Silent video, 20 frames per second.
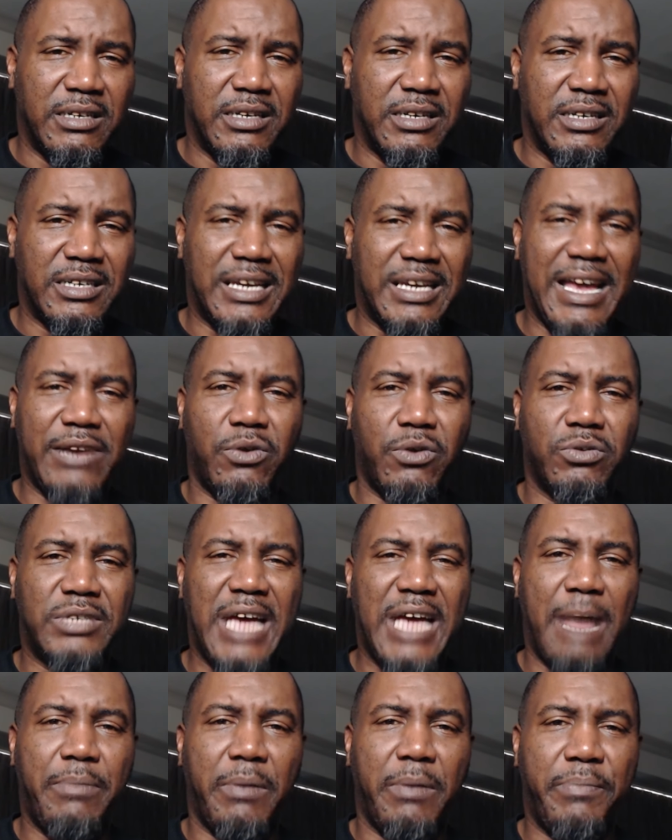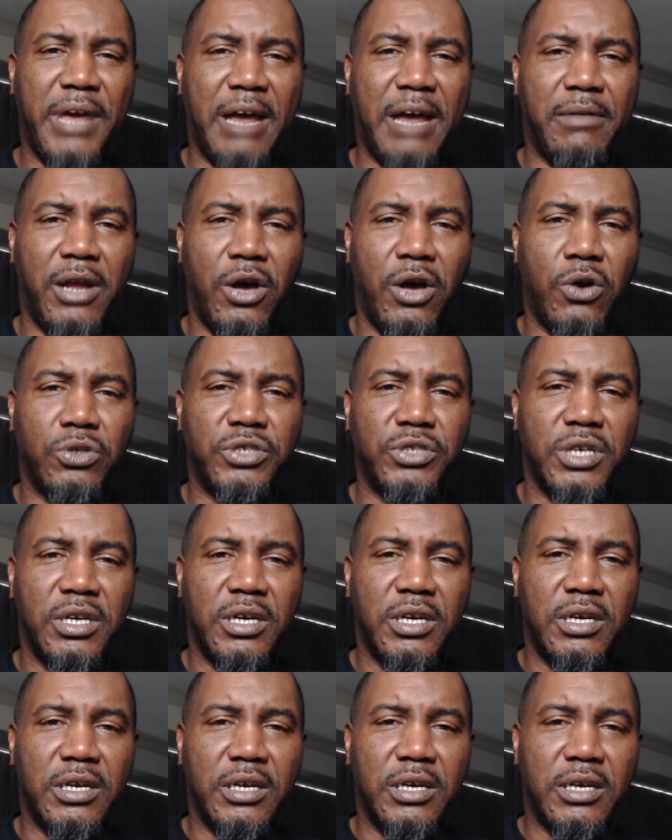Got on top of Pueblo's
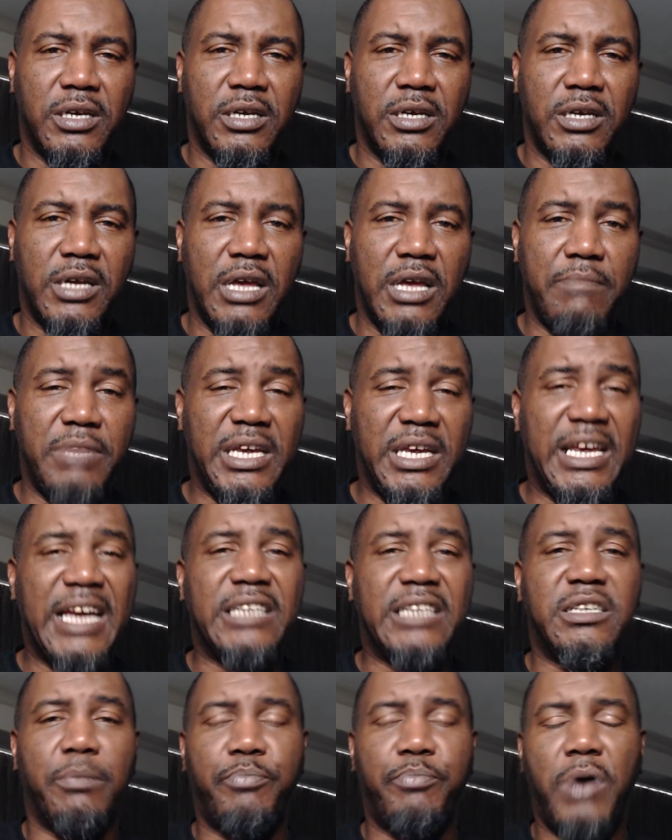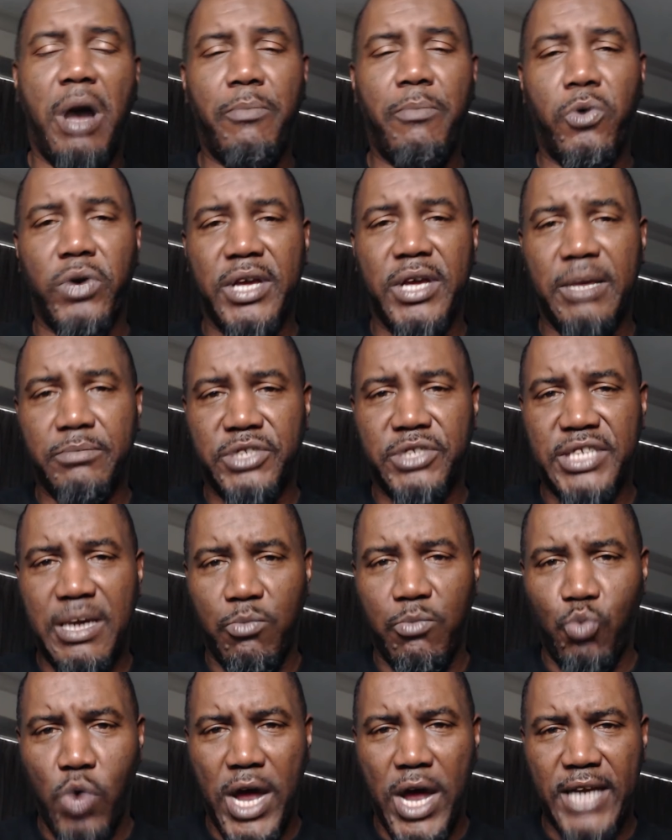and began to pummel him
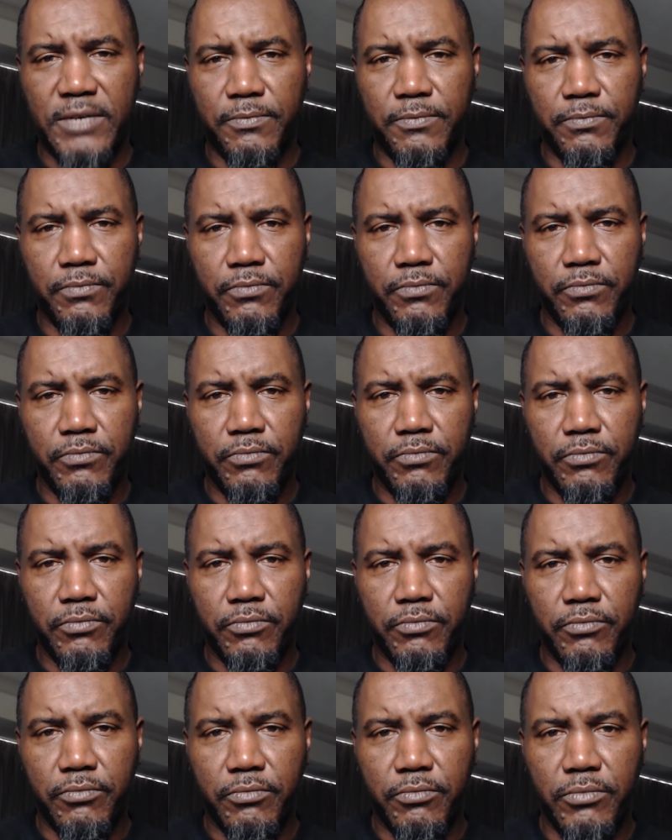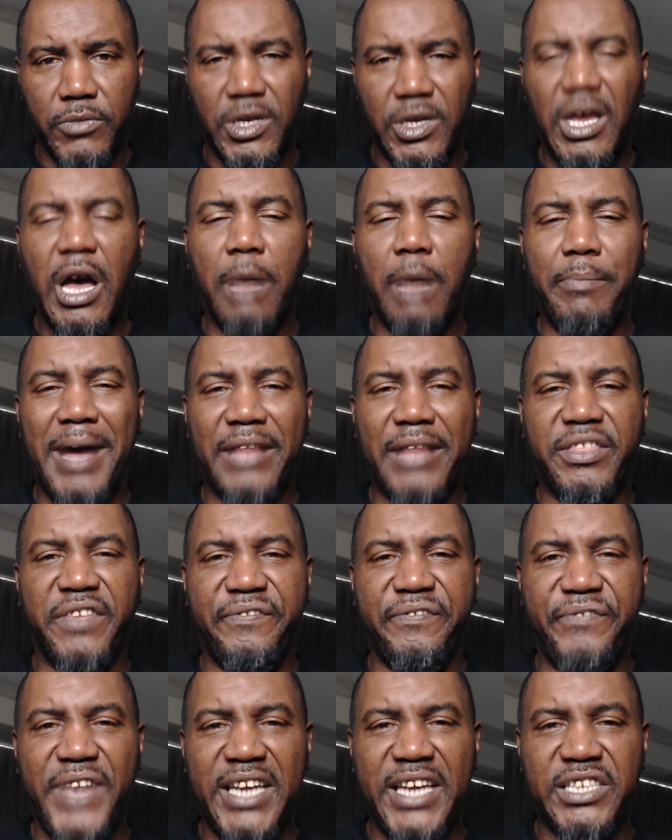somewhat about the
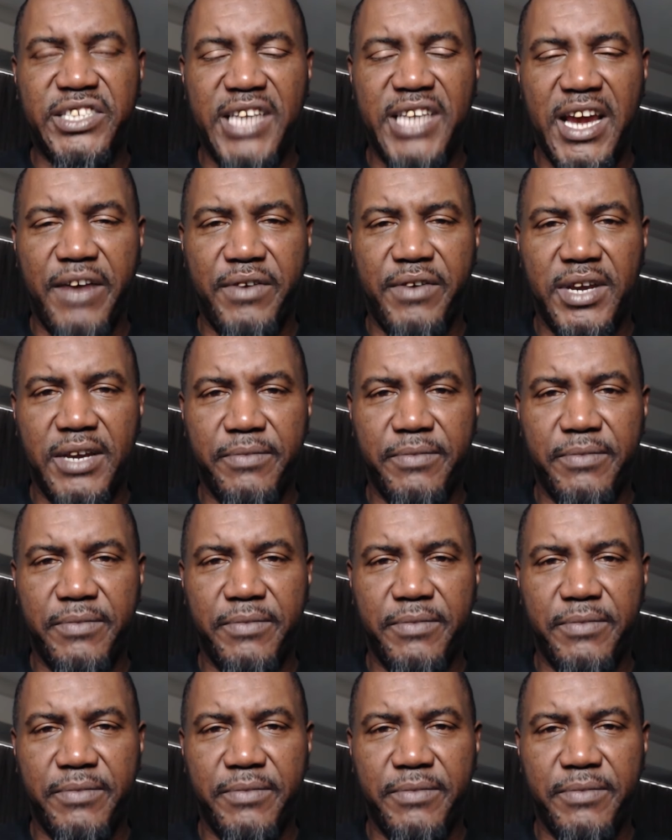face area.